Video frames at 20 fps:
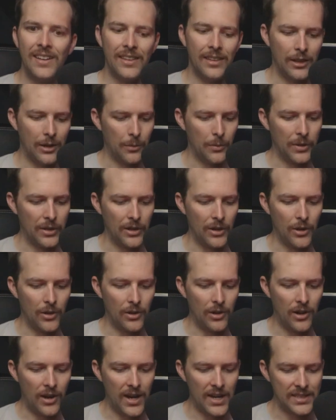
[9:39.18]
There we
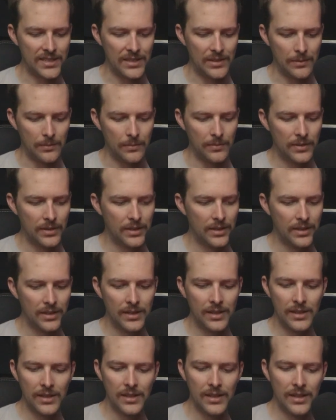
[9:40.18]
go. Awesome.
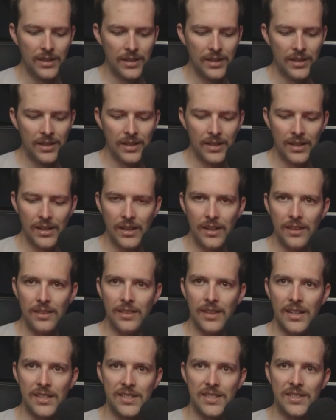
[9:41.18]

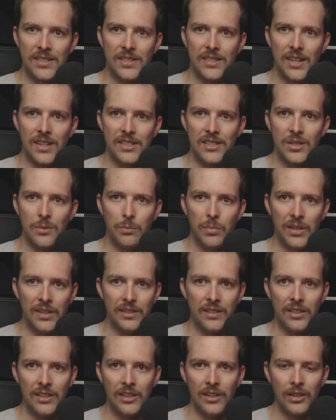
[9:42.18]
That's such a
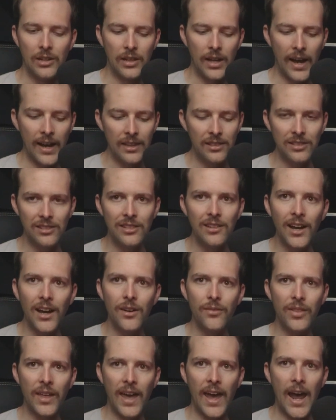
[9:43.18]
big deal. I
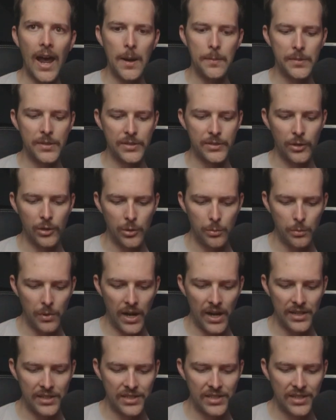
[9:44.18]
love the app so
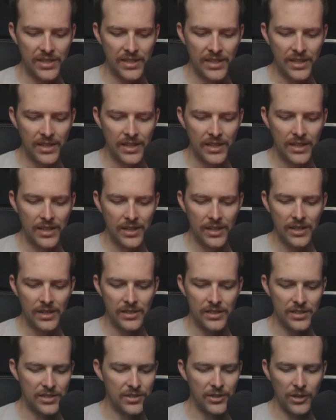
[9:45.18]
much.
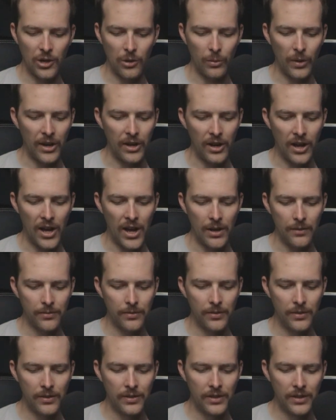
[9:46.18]
Just turn it right
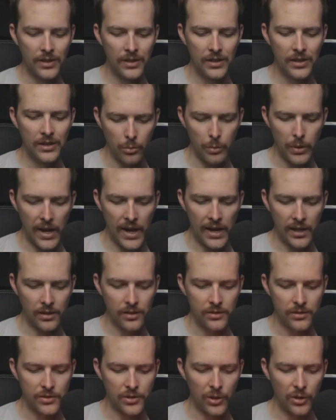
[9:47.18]
off. Go back,
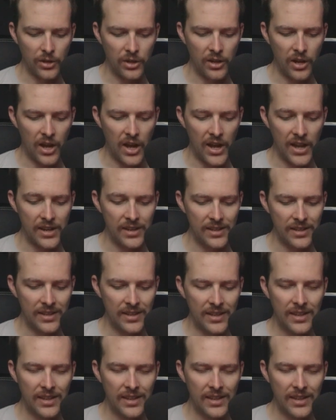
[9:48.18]
turn it on.